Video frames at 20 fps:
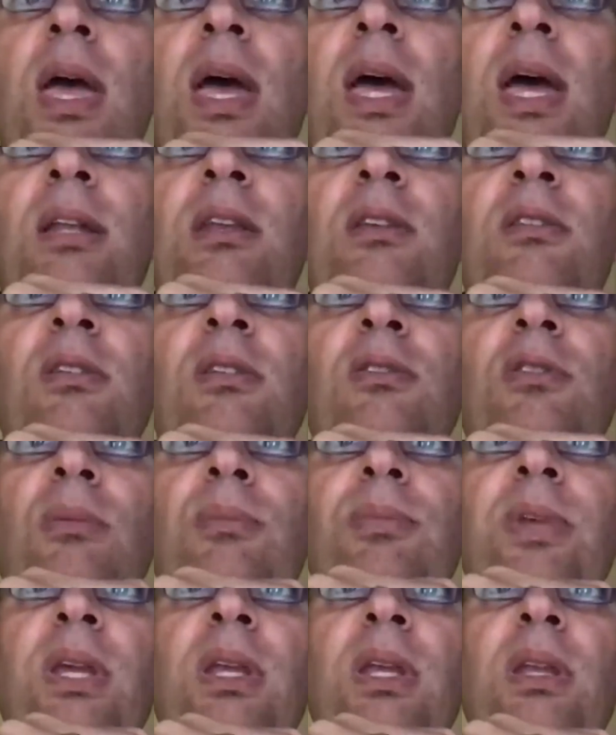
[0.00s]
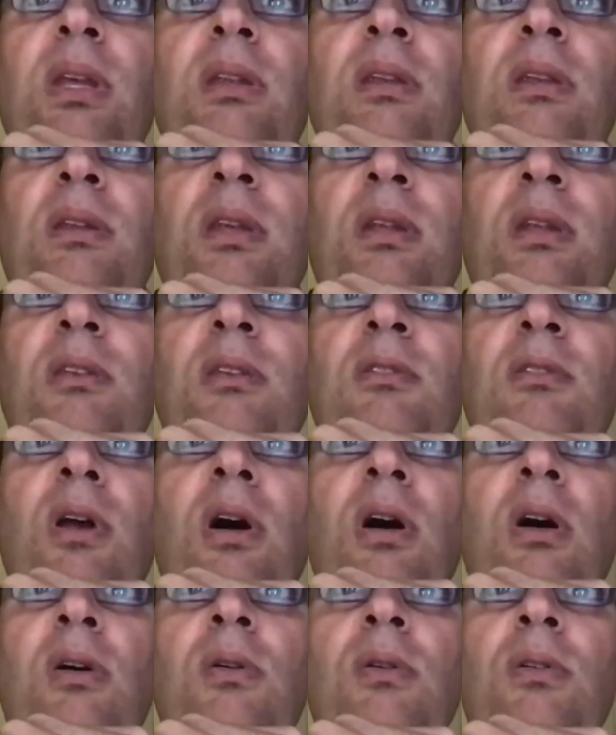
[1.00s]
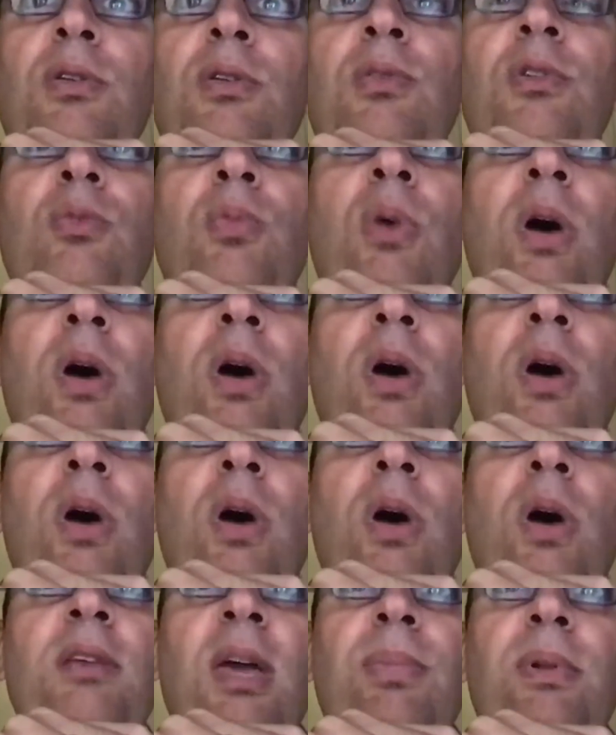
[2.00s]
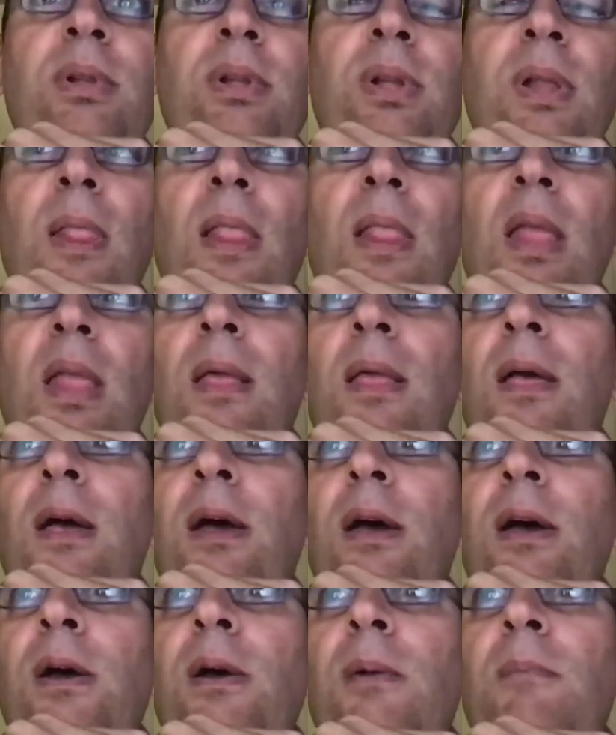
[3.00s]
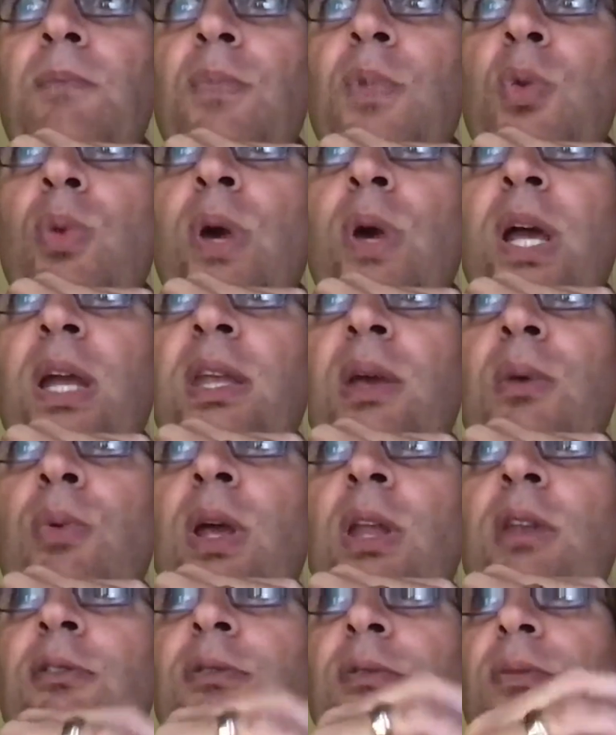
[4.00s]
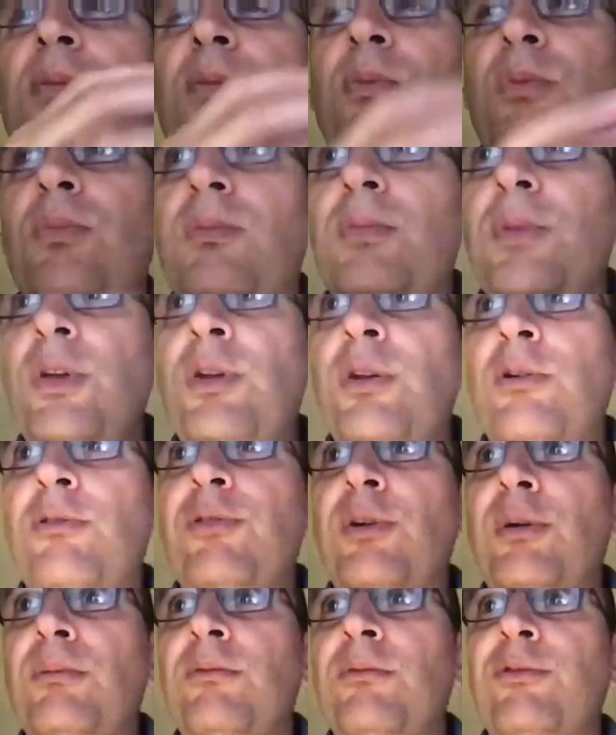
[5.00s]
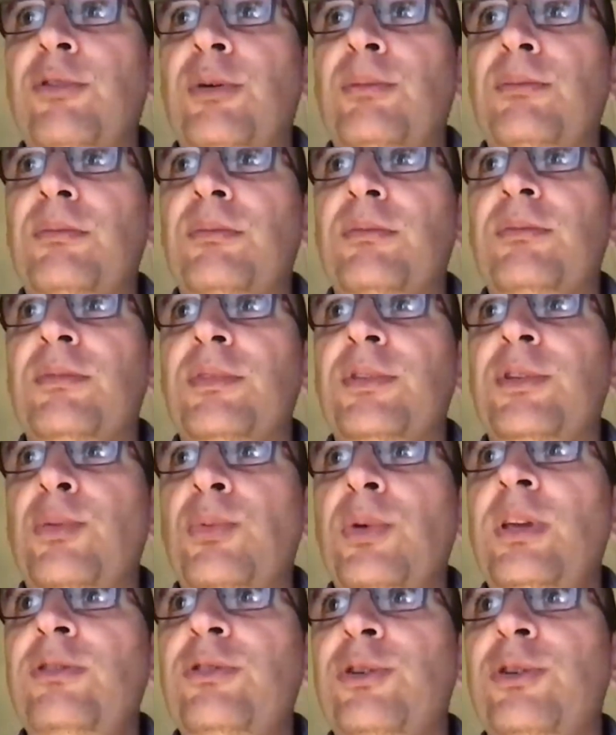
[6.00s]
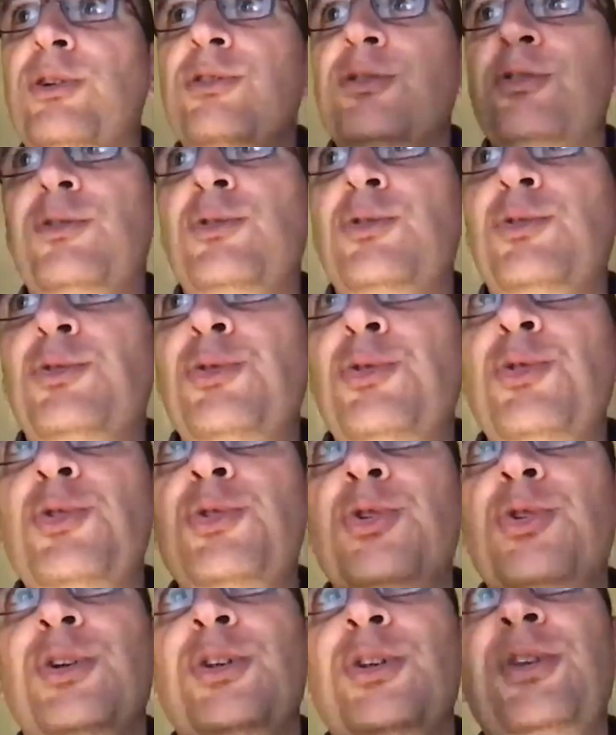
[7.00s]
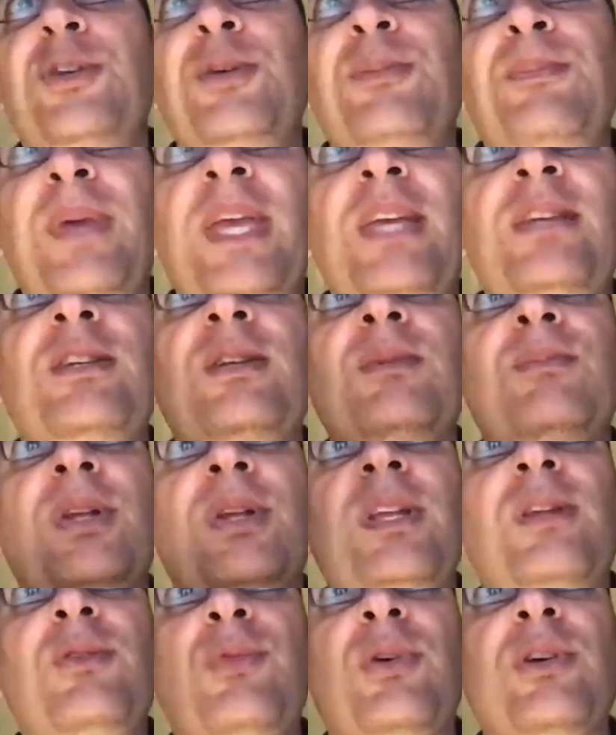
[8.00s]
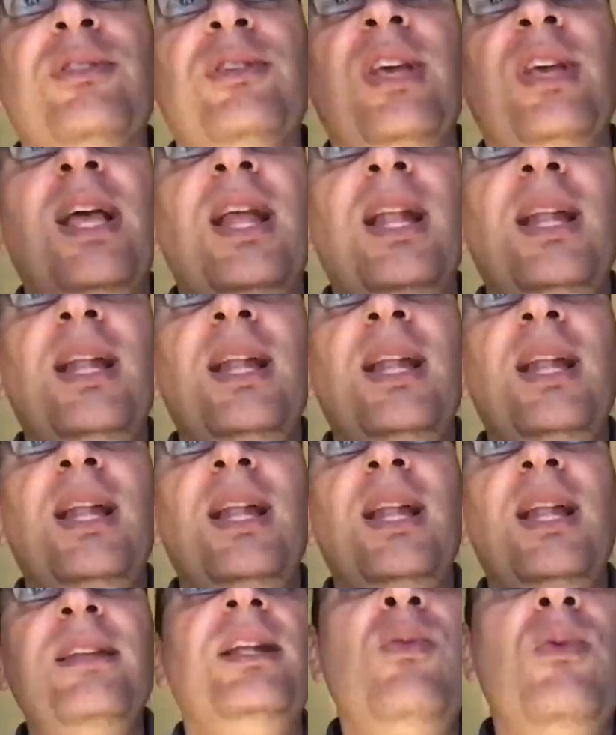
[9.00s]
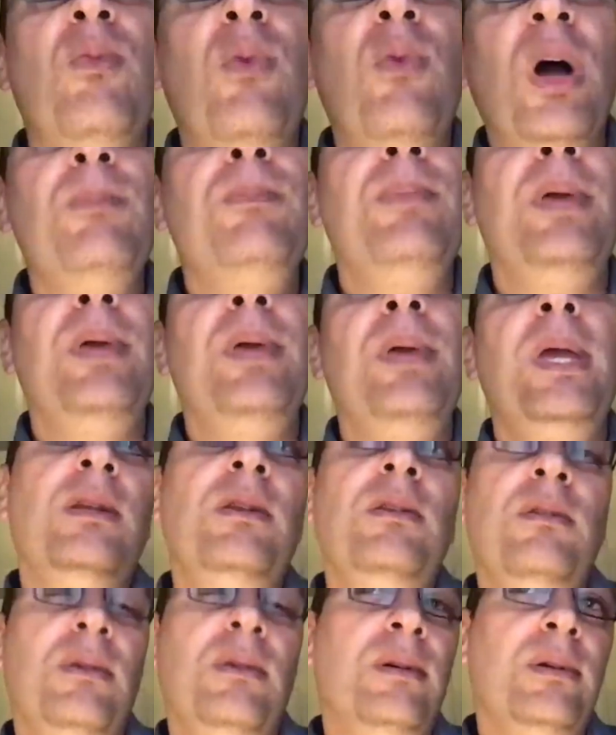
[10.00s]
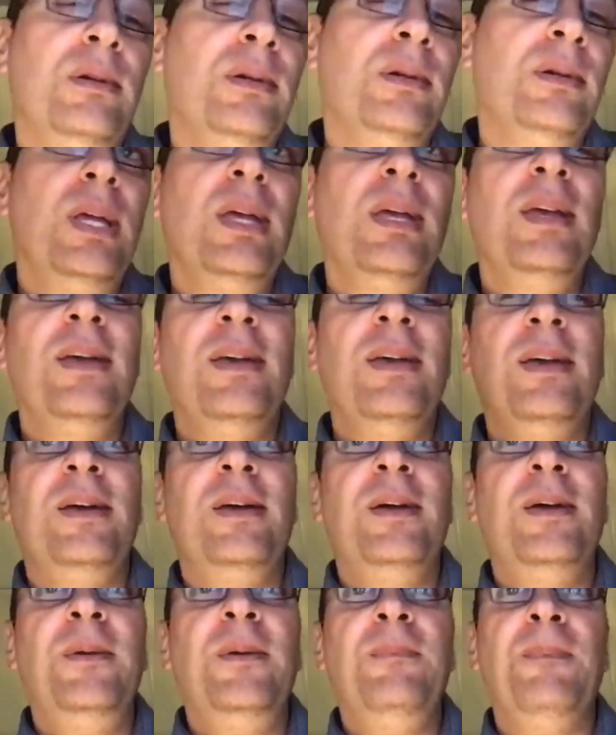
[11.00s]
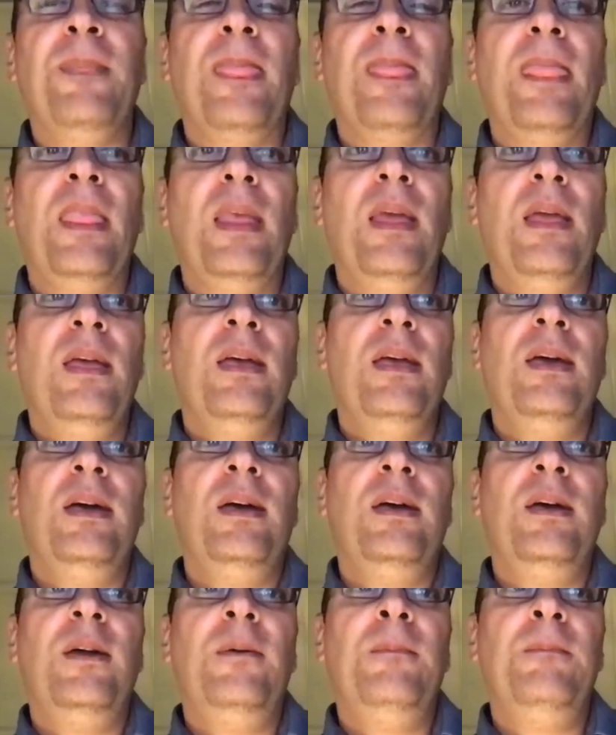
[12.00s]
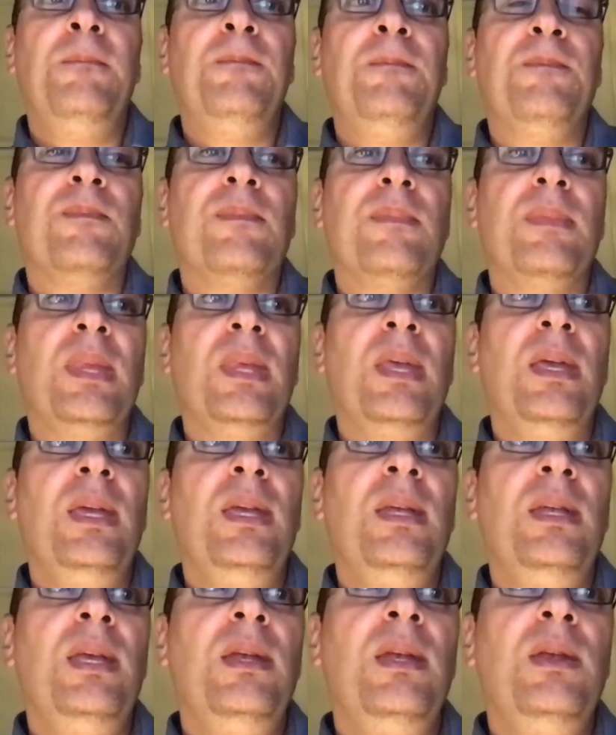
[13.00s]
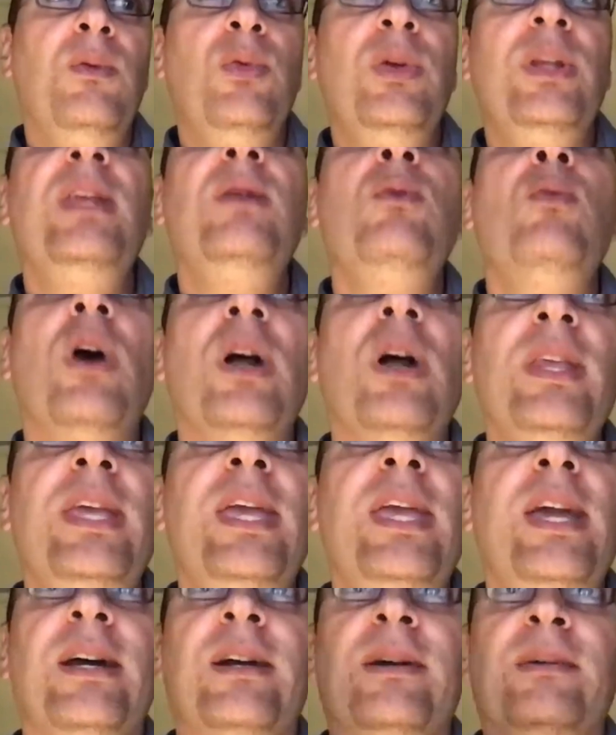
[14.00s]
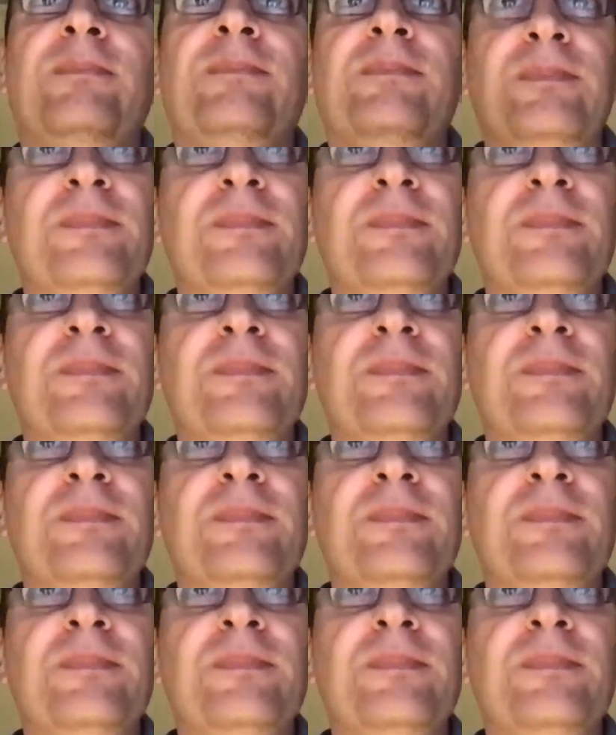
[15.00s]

and this is something that that is now. There was one example uh, where they went, you know, from from the research to the patient, but it was literally one patient. So um, um, it, it, within one year,